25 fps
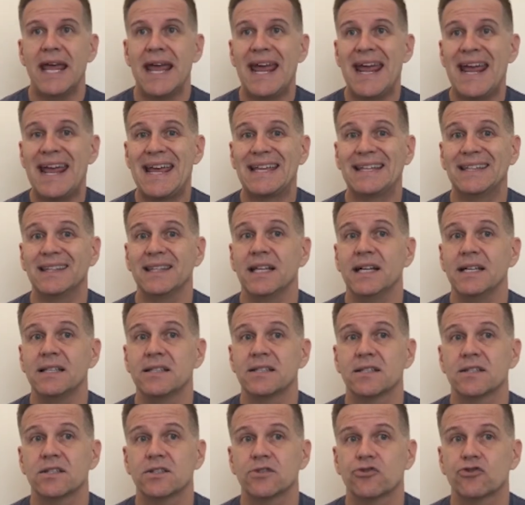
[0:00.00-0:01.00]
and
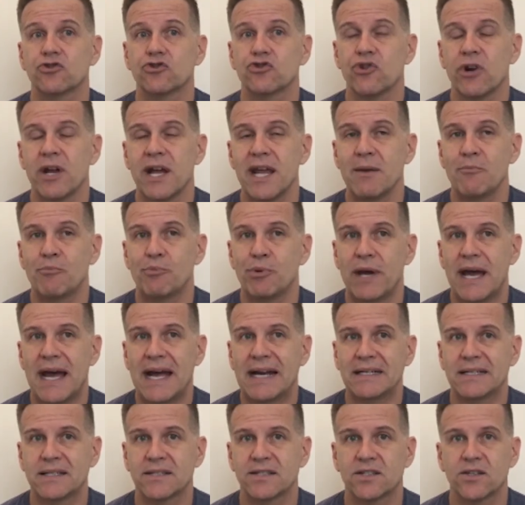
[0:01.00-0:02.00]
let's try and
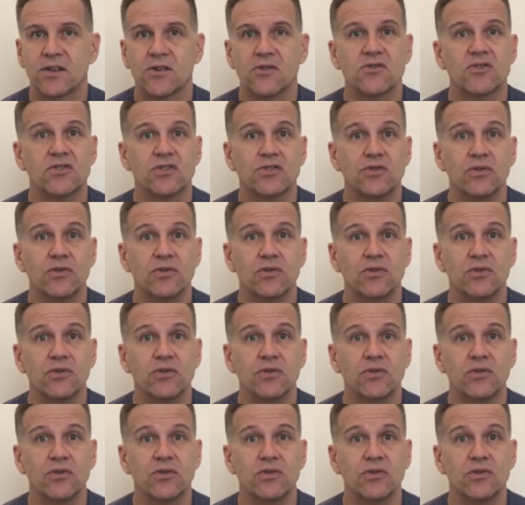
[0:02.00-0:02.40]
practice those,